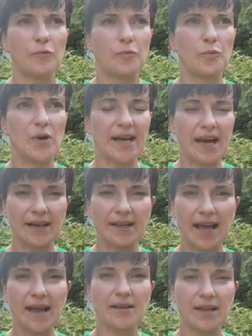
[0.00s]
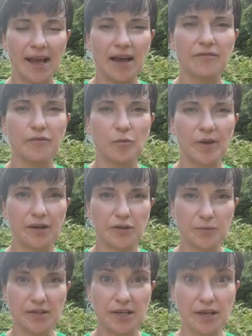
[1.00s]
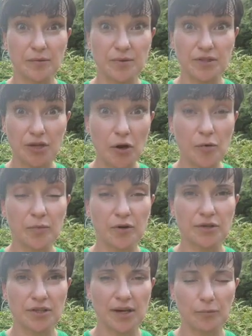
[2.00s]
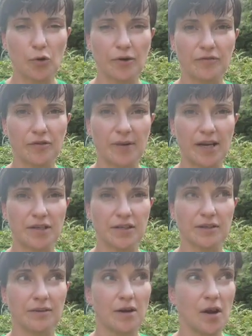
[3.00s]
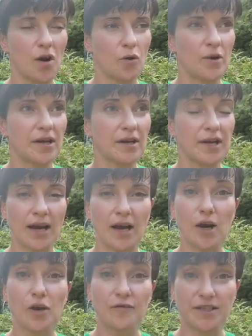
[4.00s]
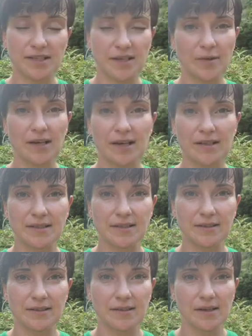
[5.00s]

we can therefore, because we're taking up so much more information, we can get overstimulated